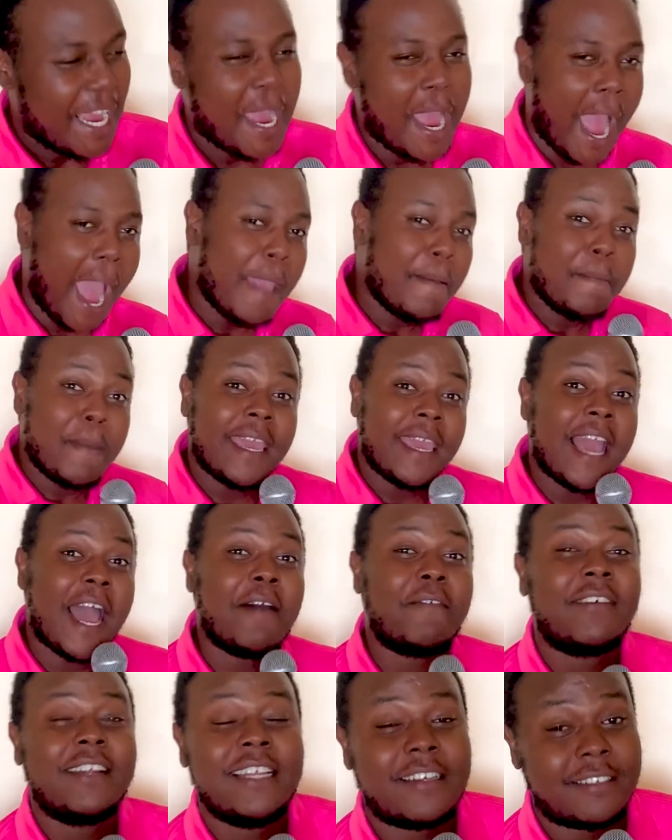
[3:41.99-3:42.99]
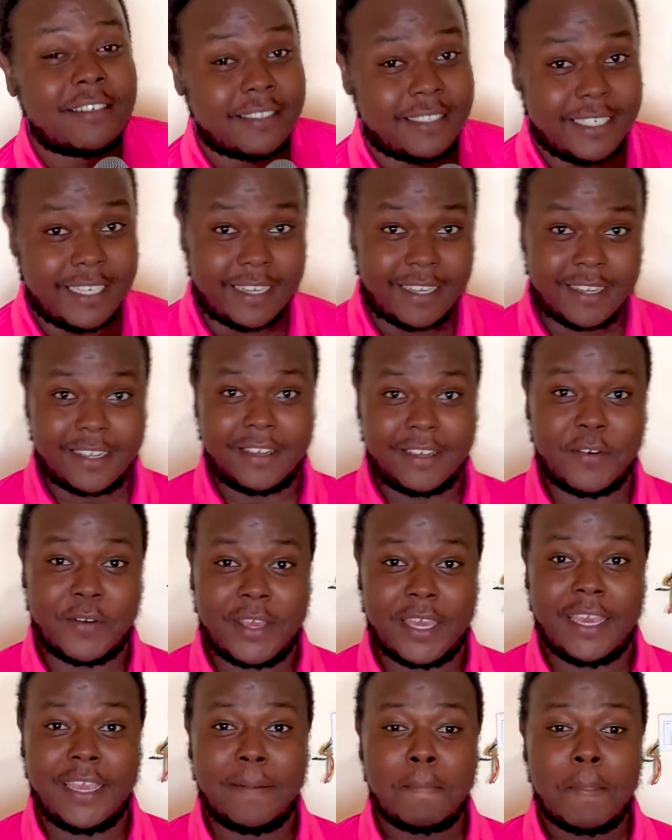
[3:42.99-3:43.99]
I may have a little dick,
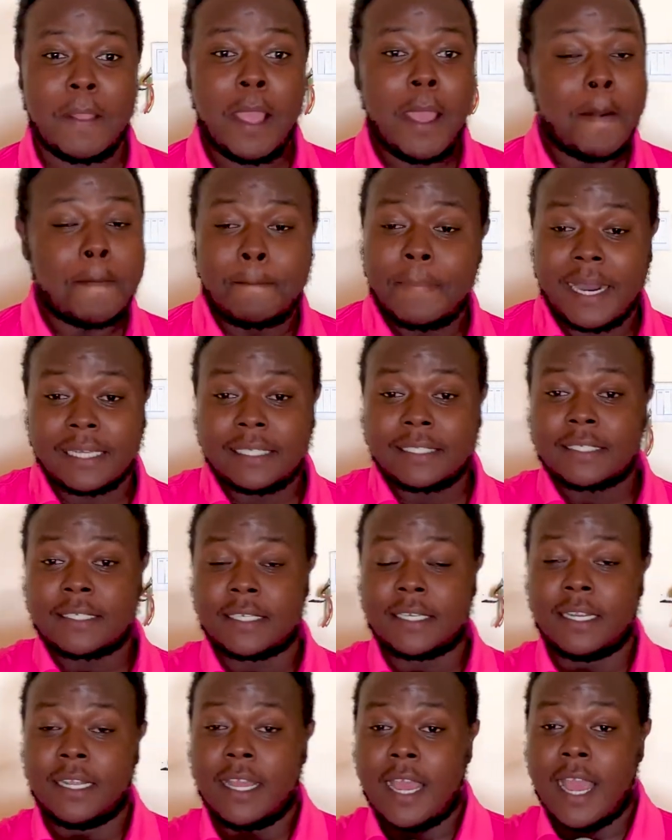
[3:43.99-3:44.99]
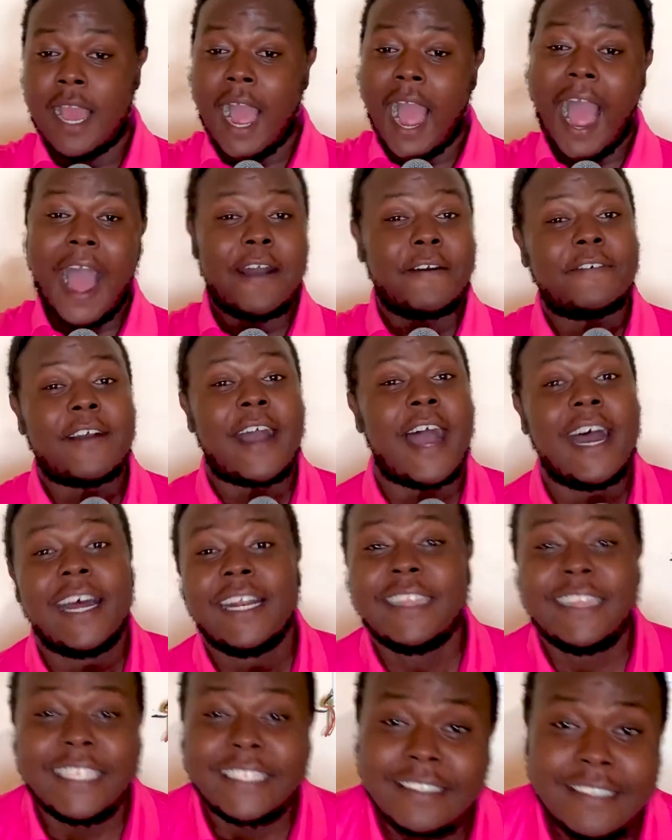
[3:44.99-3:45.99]
okay? But I've
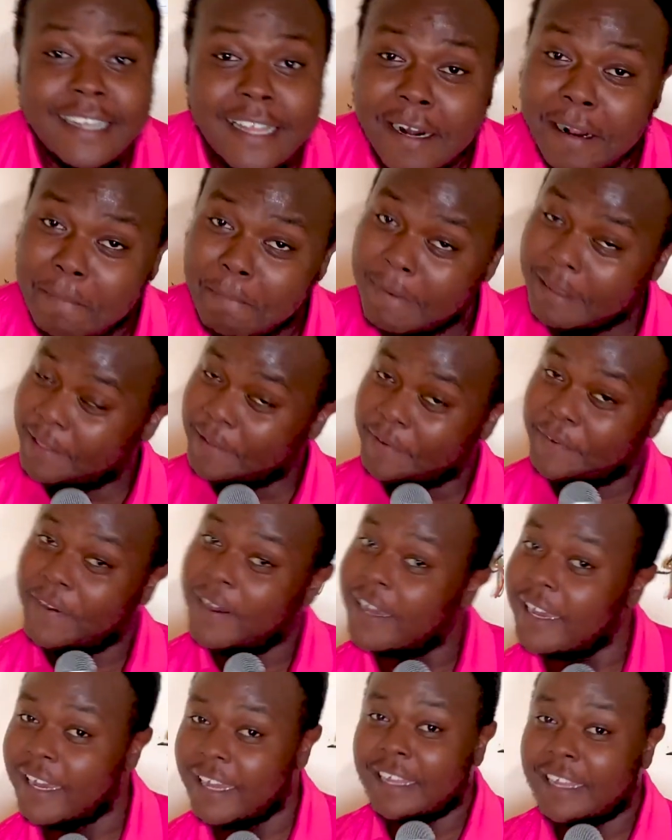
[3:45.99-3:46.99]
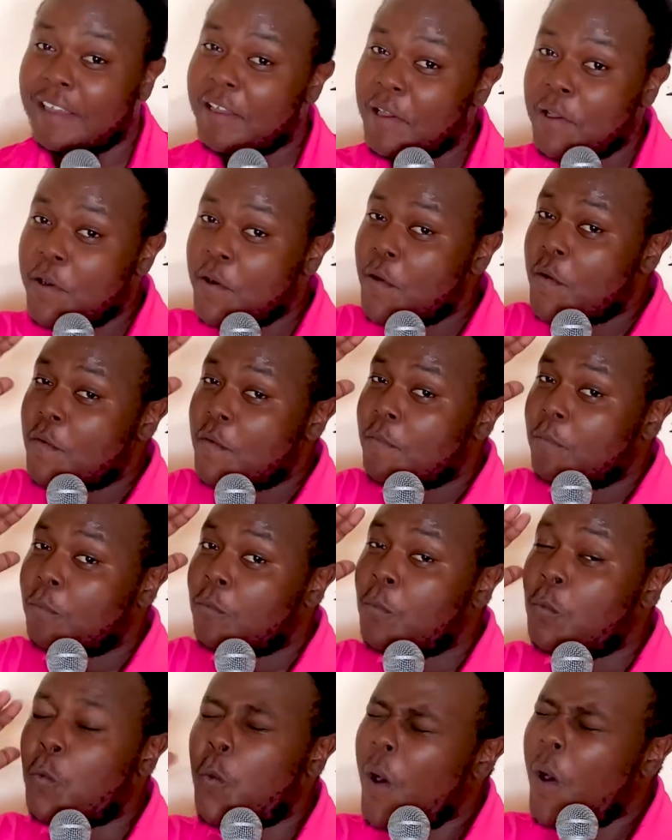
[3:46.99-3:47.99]
had this little motherfucker
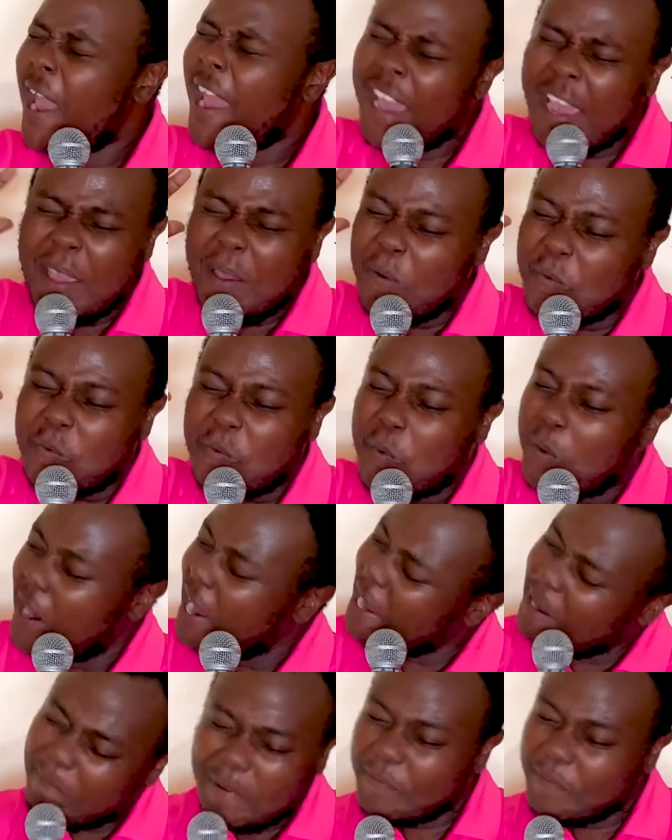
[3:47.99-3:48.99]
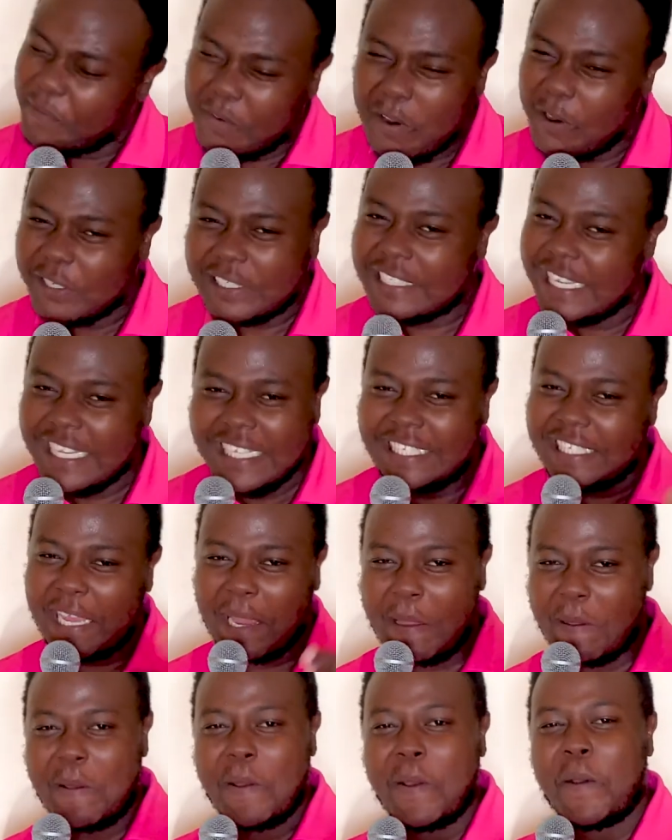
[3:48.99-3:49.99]
way, way before since I,
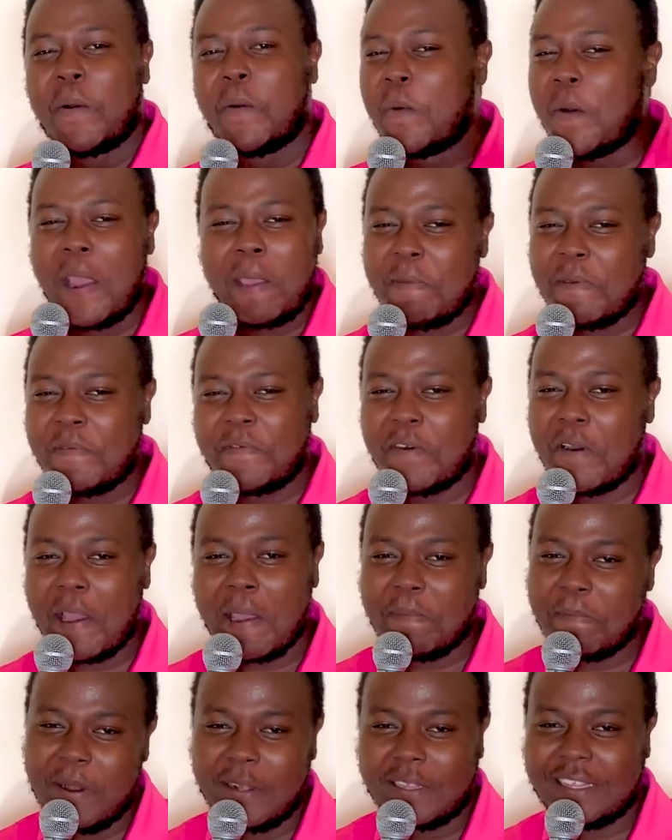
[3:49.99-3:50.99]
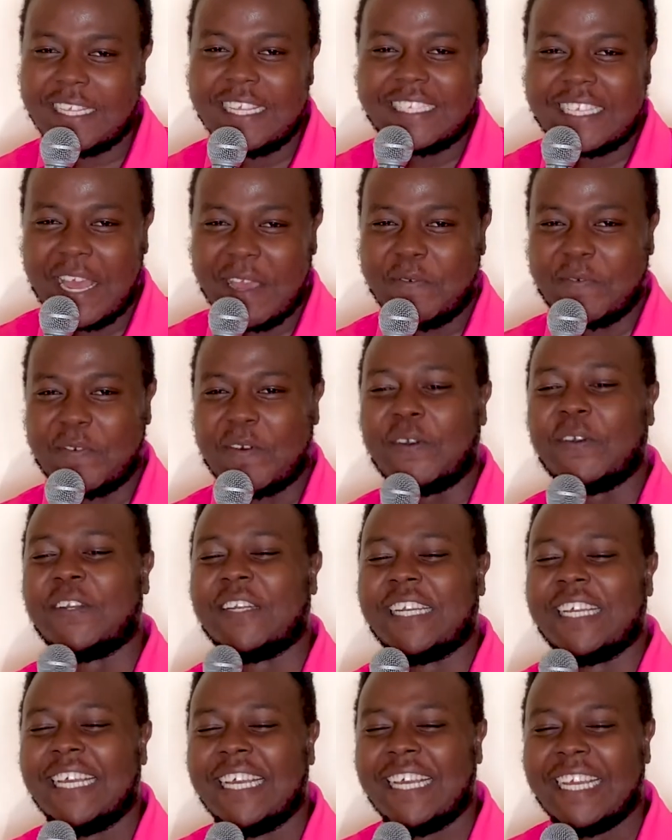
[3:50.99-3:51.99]
way before I bought this
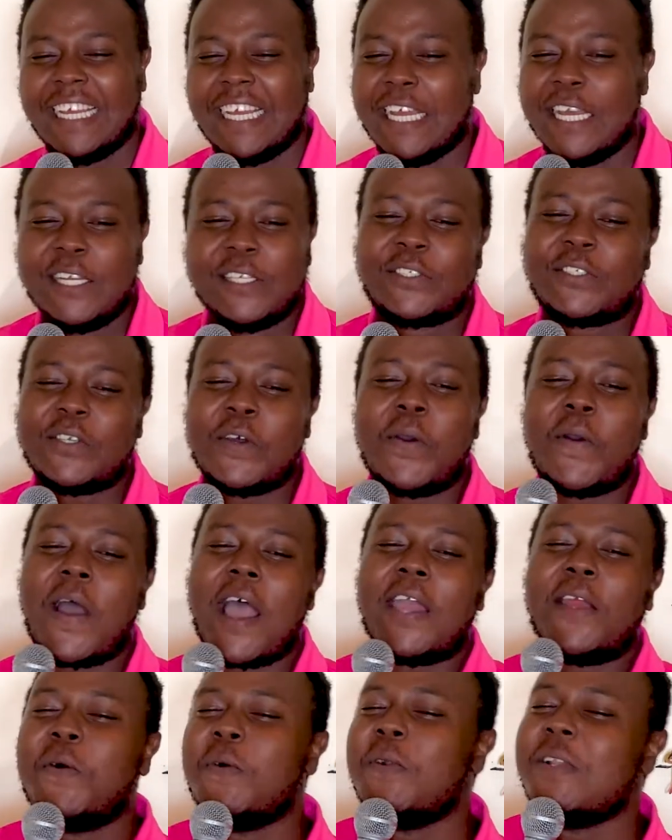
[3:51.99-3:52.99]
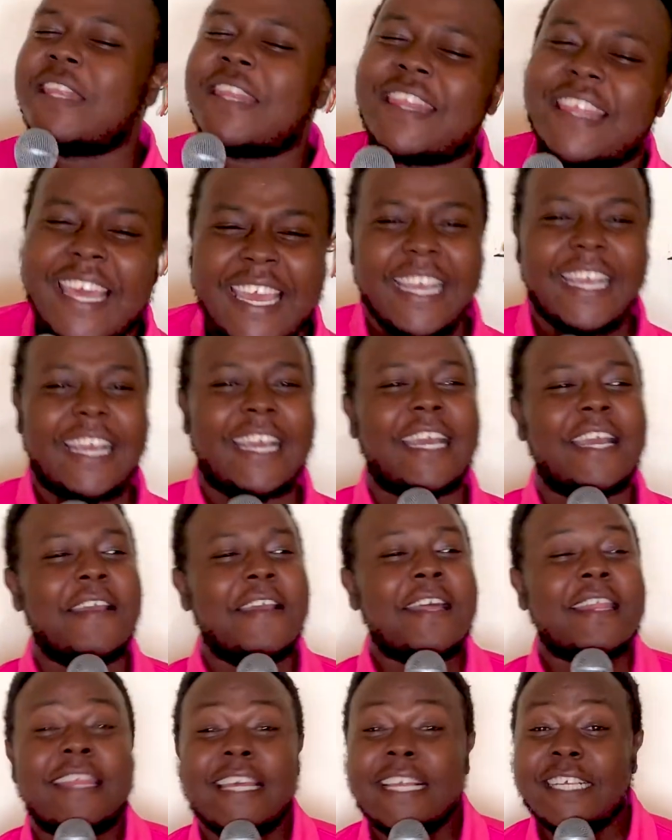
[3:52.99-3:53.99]
iPhone. So I don't think
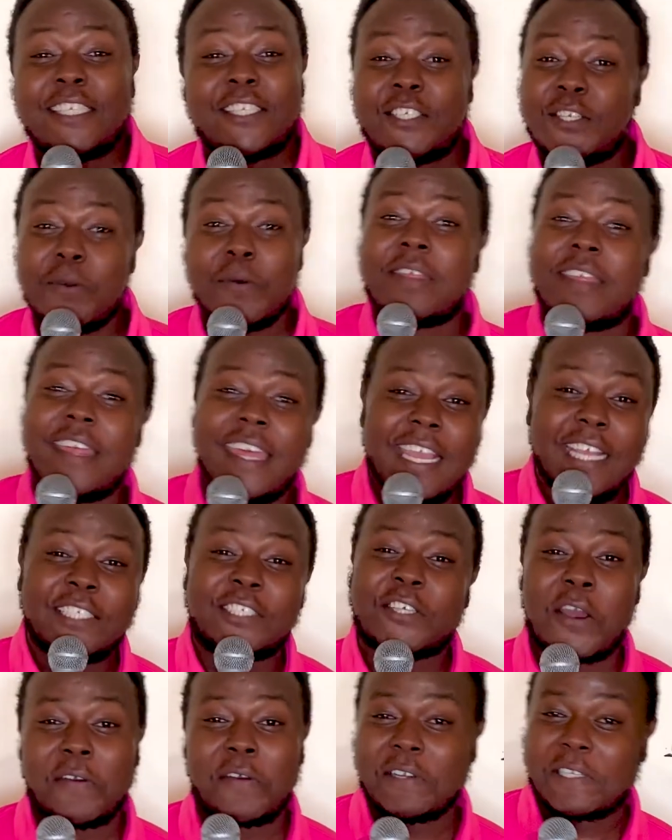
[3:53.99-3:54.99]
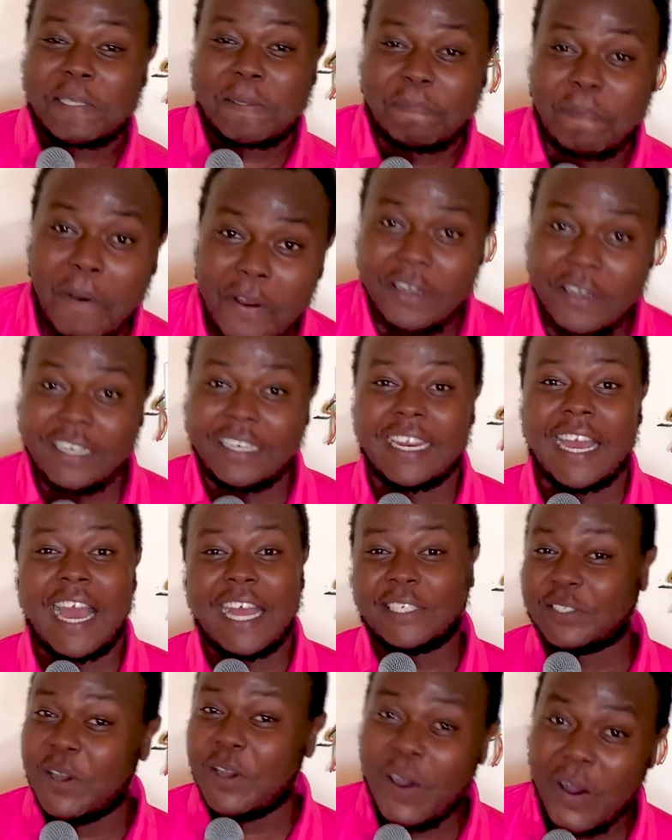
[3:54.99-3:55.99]
these two things correspond
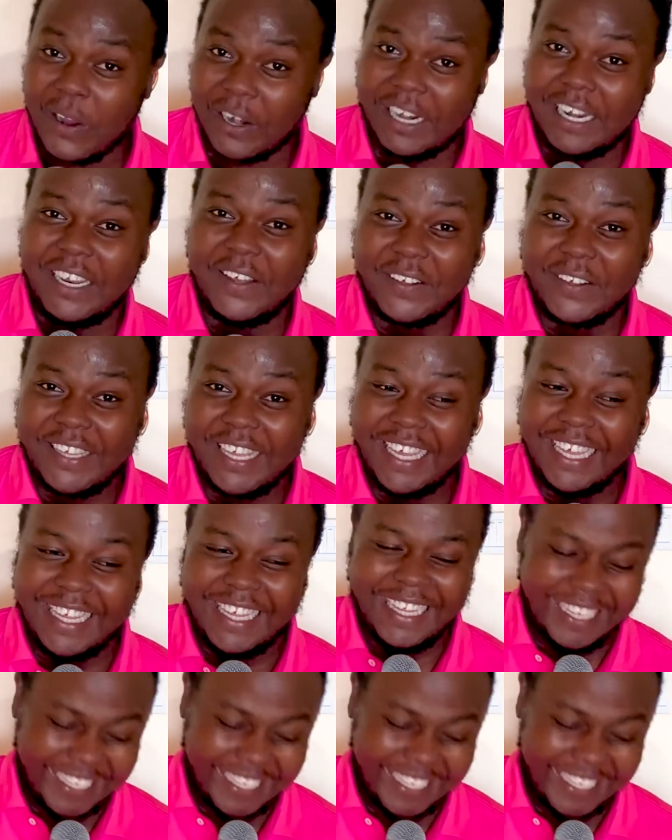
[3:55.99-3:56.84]
at all, okay?